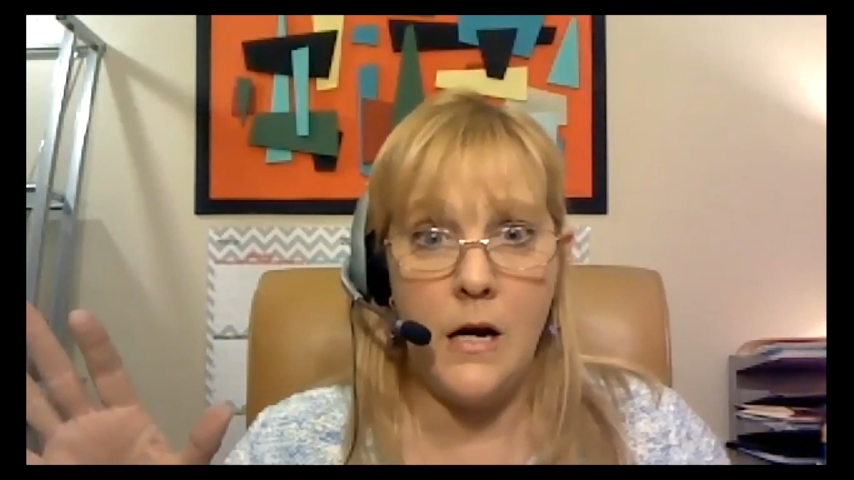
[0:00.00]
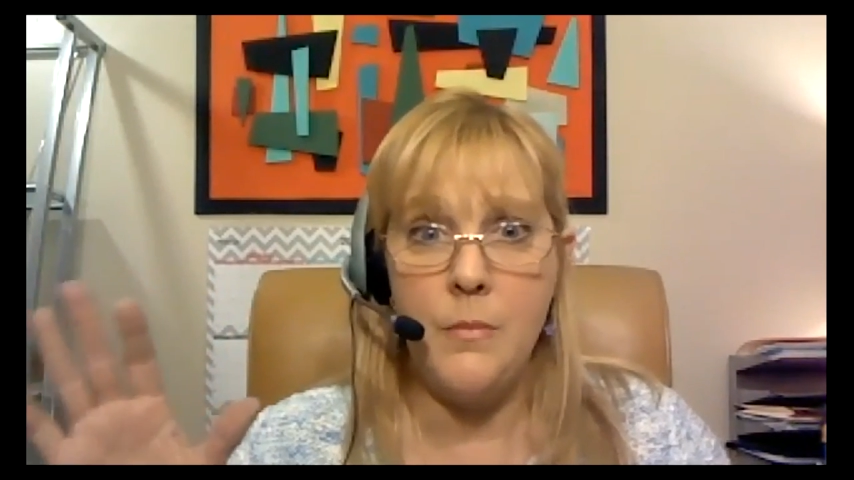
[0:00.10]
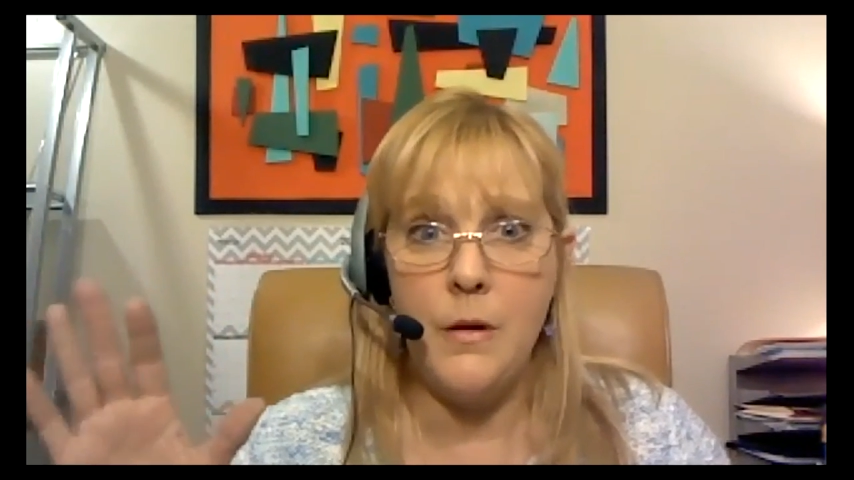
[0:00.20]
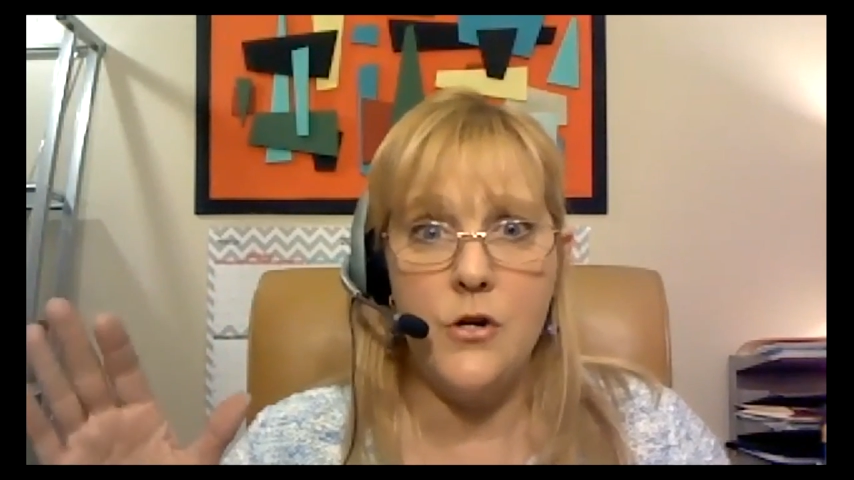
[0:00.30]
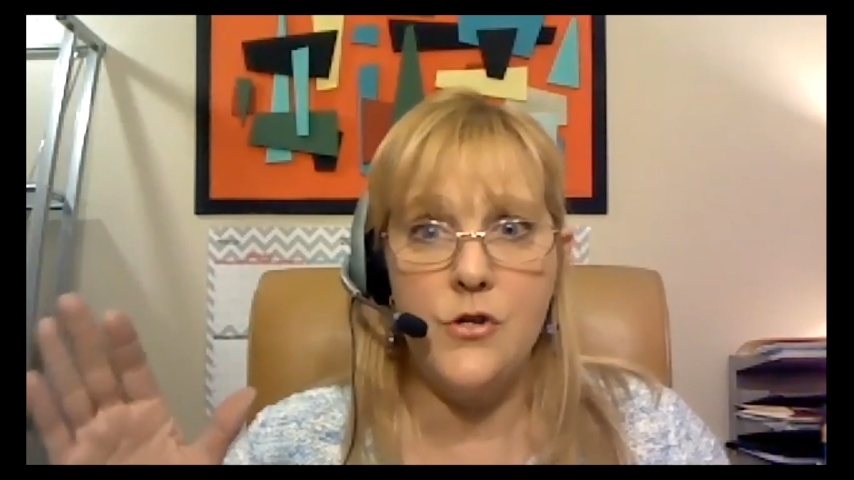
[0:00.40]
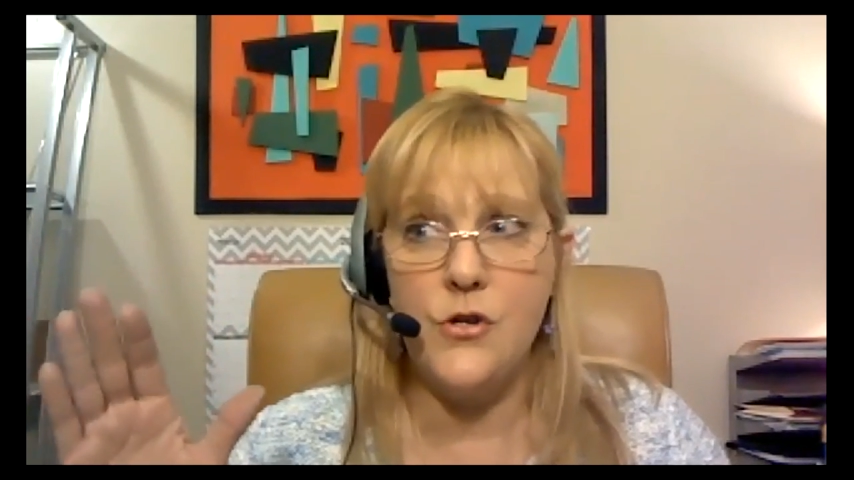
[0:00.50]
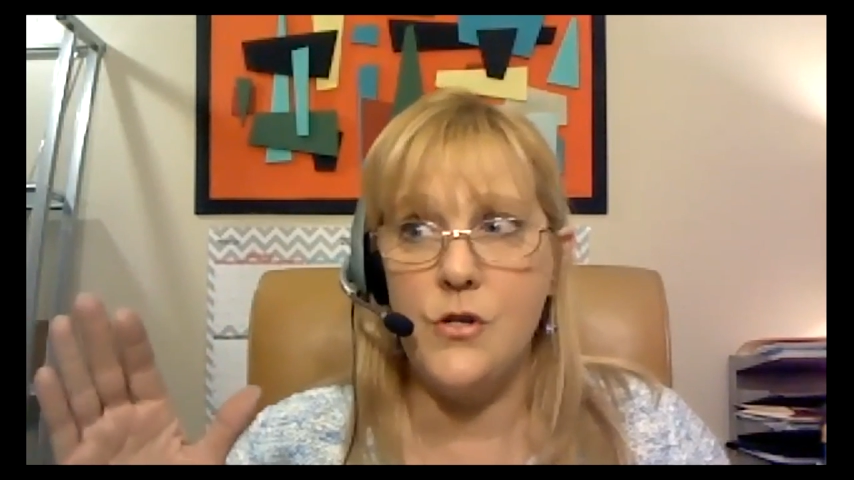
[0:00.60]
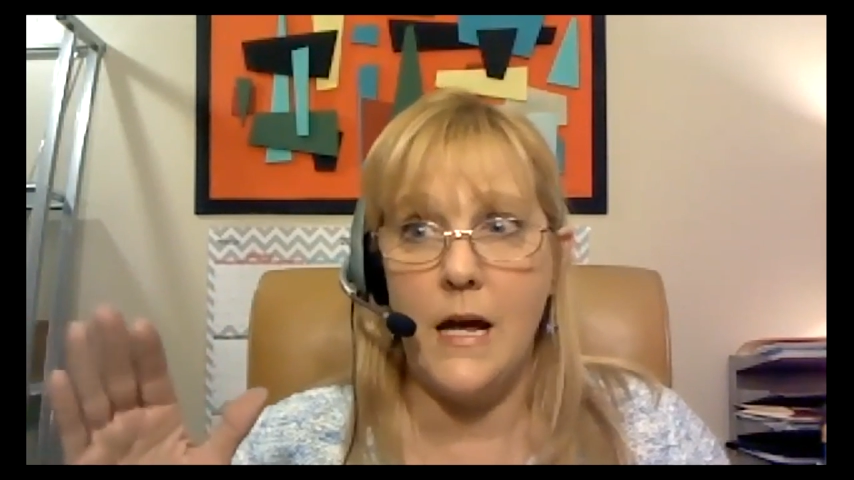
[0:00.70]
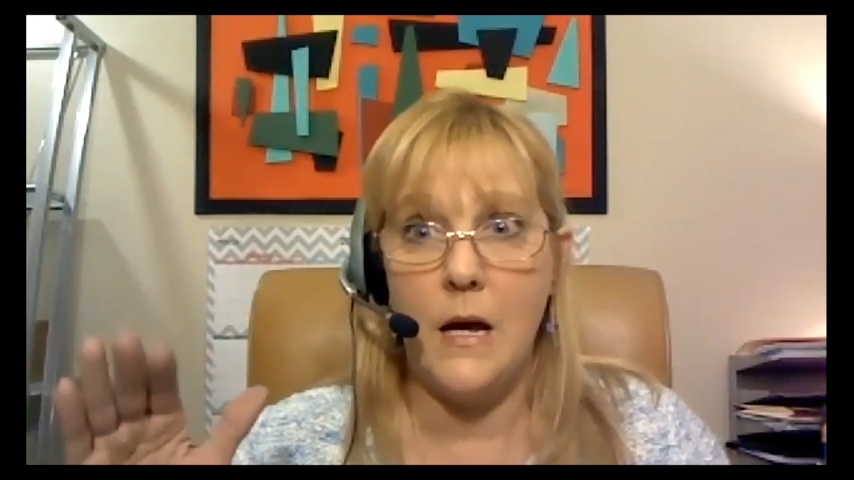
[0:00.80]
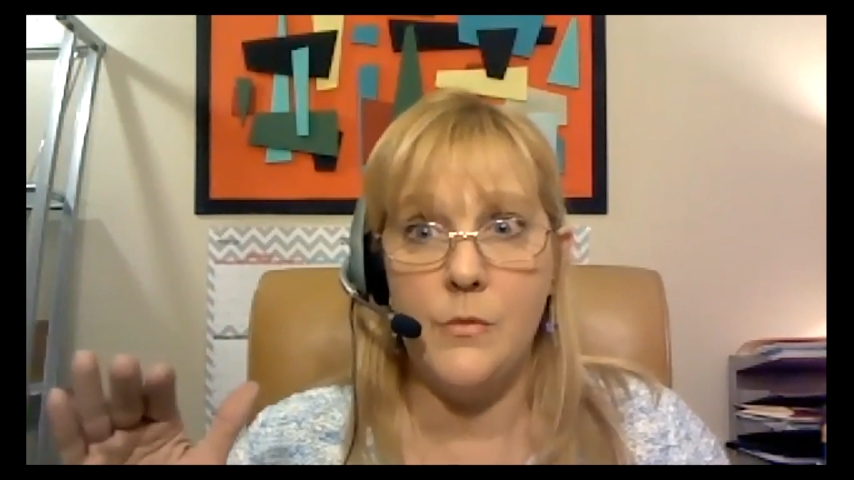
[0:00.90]
anybody who's
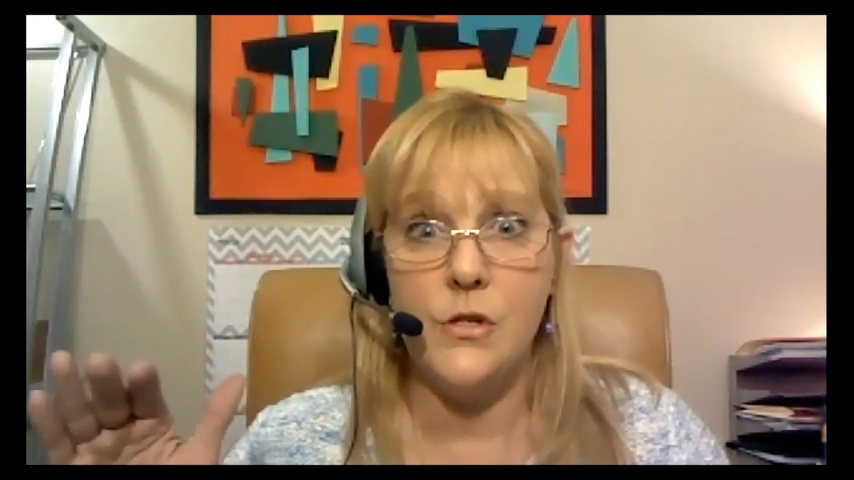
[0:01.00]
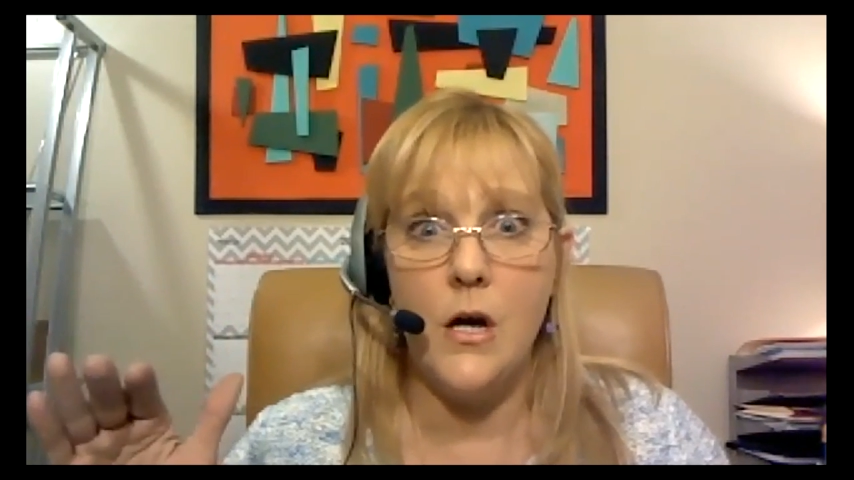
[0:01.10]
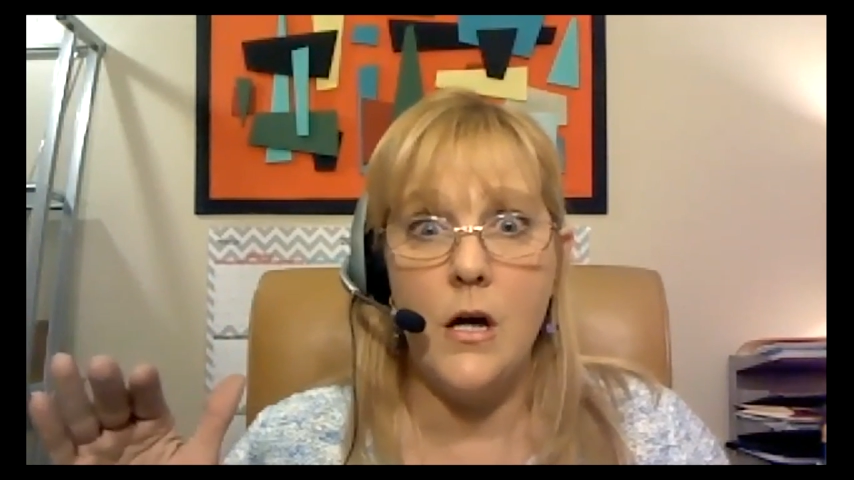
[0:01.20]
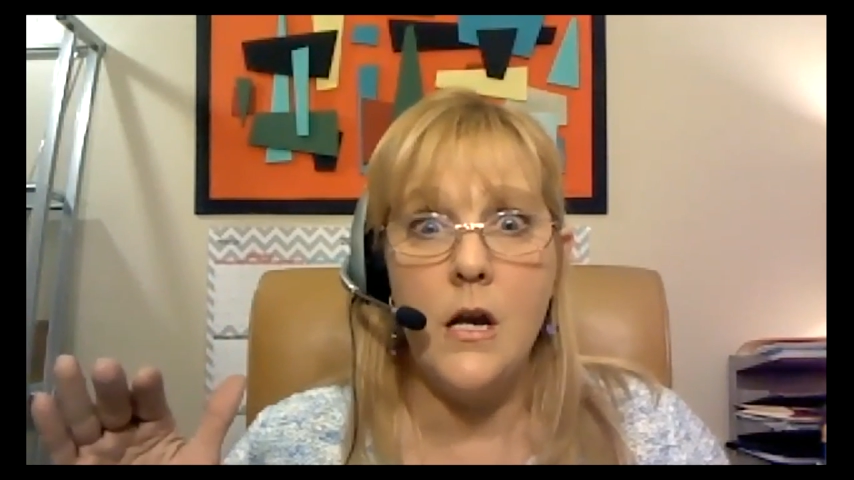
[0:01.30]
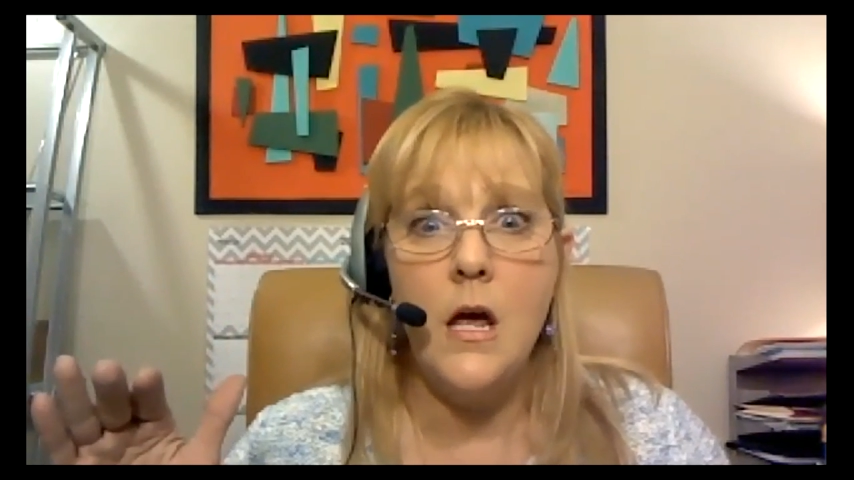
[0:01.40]
using Amazon